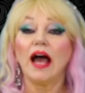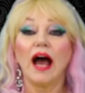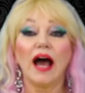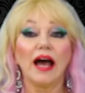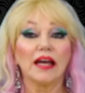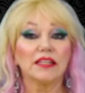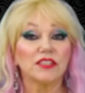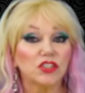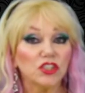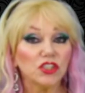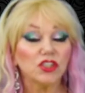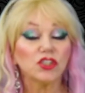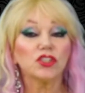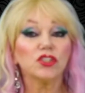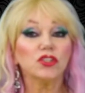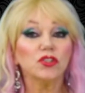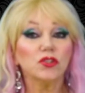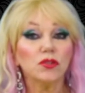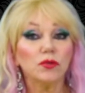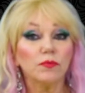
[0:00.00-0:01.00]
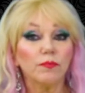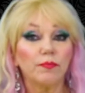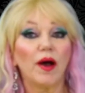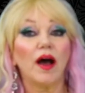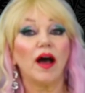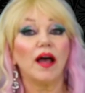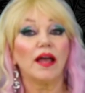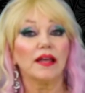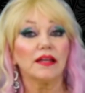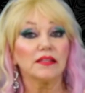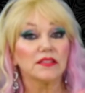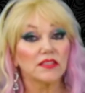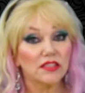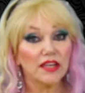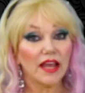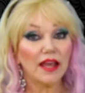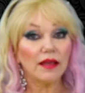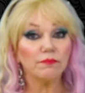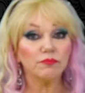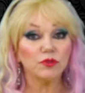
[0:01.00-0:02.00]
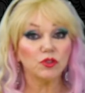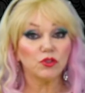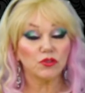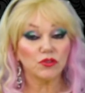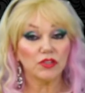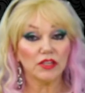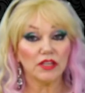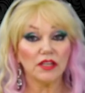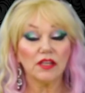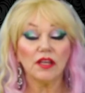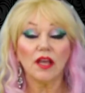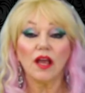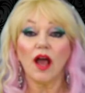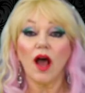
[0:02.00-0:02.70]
additional buyer stamp duty